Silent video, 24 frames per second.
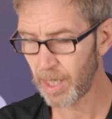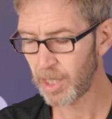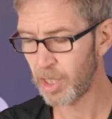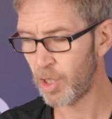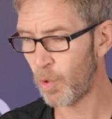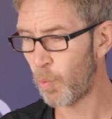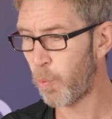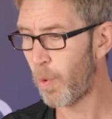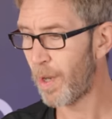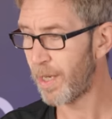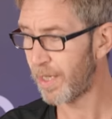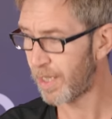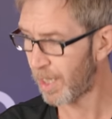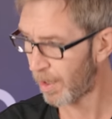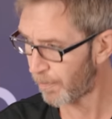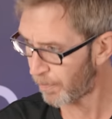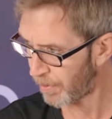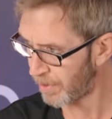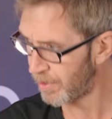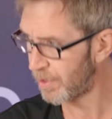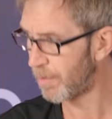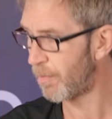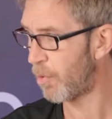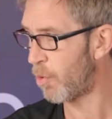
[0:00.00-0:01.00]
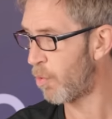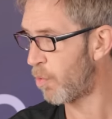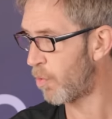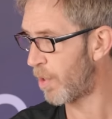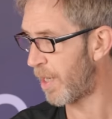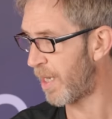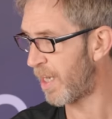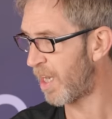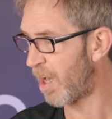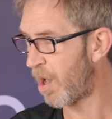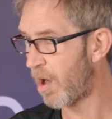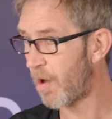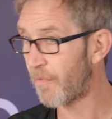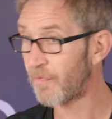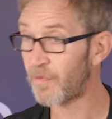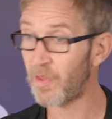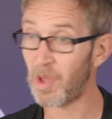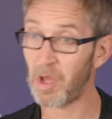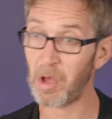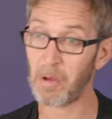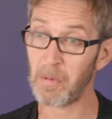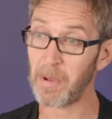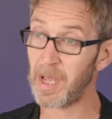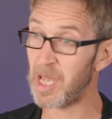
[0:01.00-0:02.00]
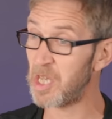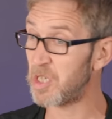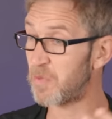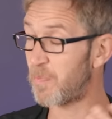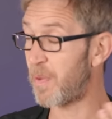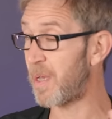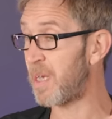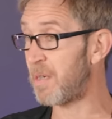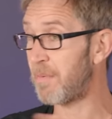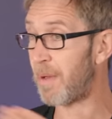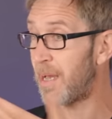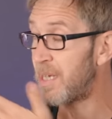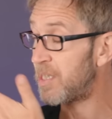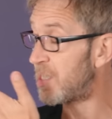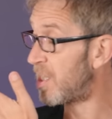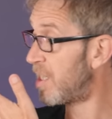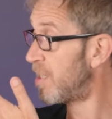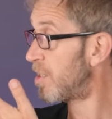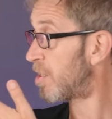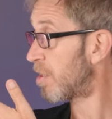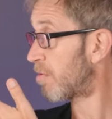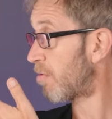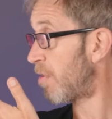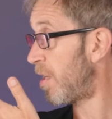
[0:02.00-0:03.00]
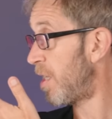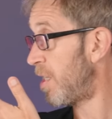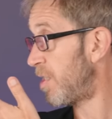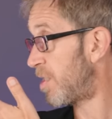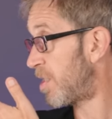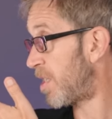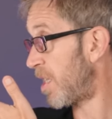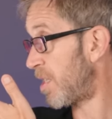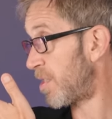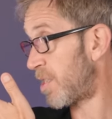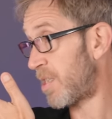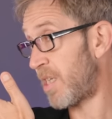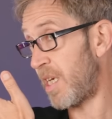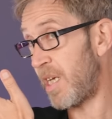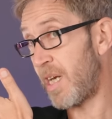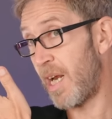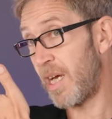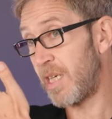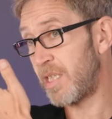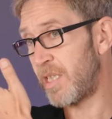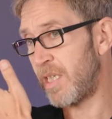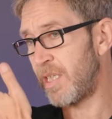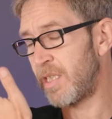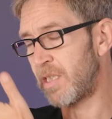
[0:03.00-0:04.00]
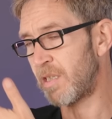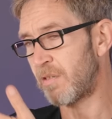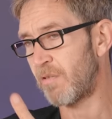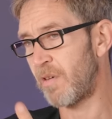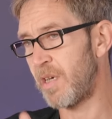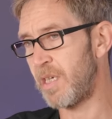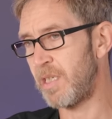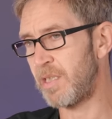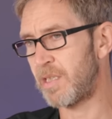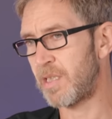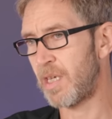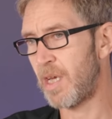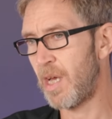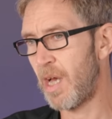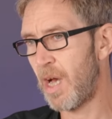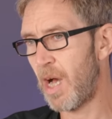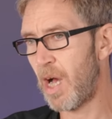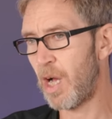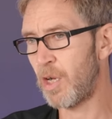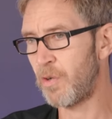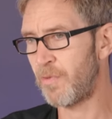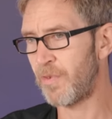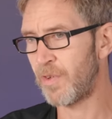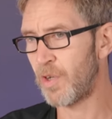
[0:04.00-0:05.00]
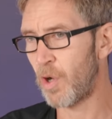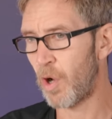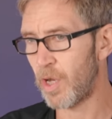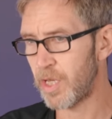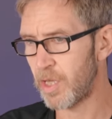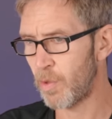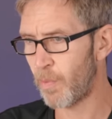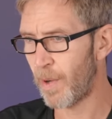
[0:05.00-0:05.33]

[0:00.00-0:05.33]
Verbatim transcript: You wake up in the morning after it's been 18 degrees, 16, 18 degrees overnight.